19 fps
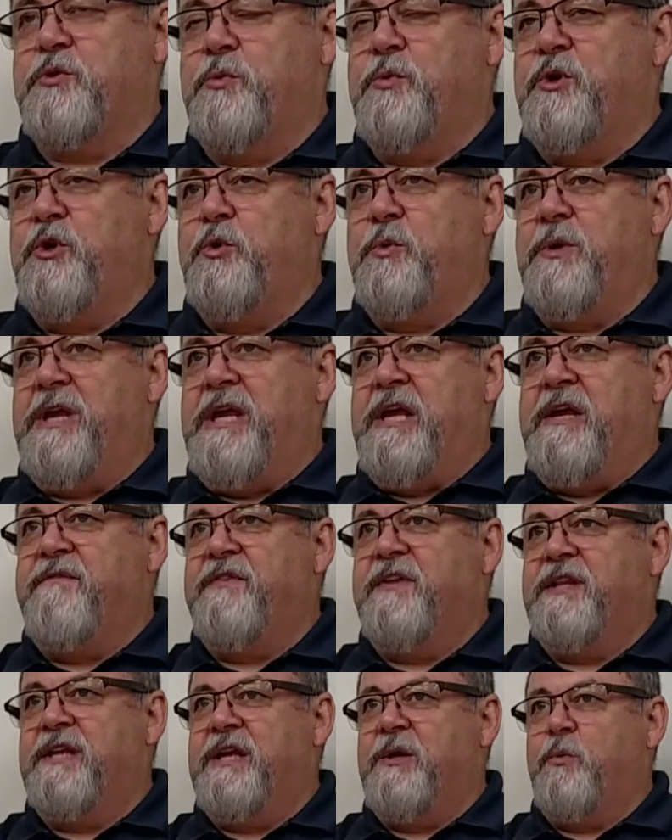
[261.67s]
when you
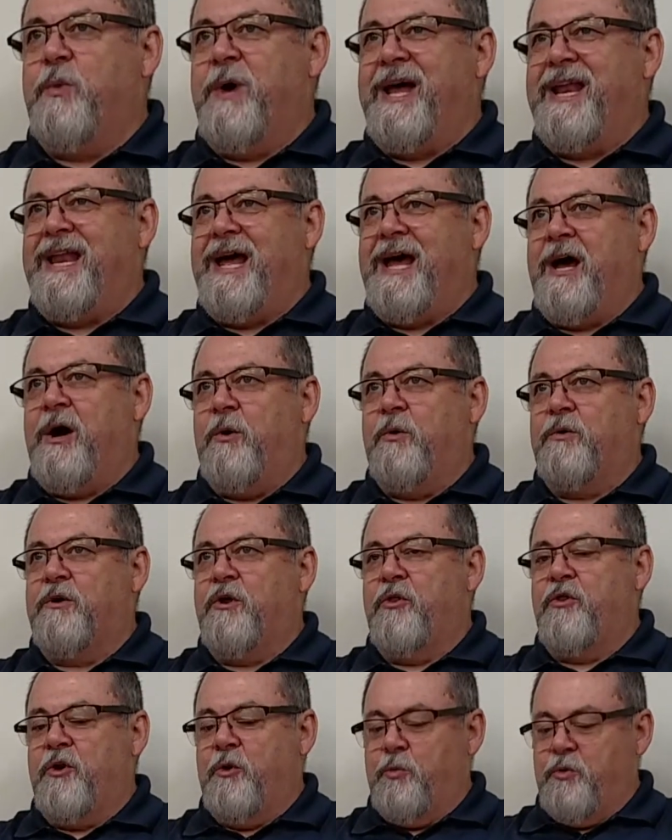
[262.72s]
evenly wet out
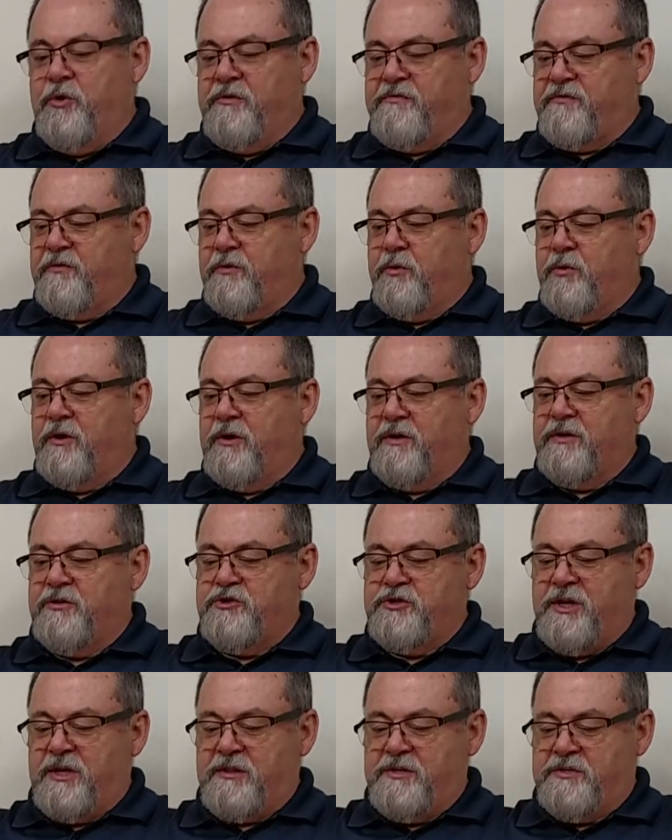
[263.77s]
the wood floor.
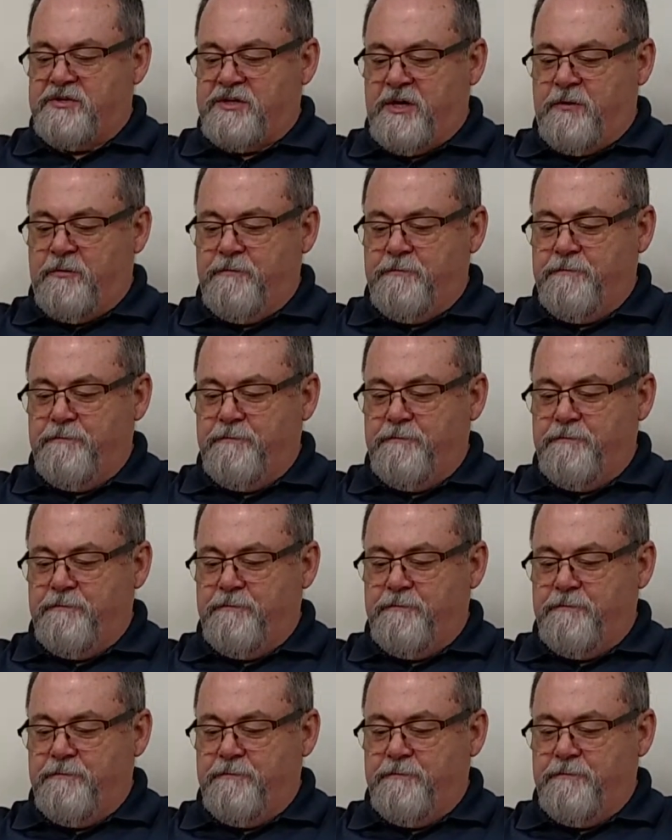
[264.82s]
Check this out.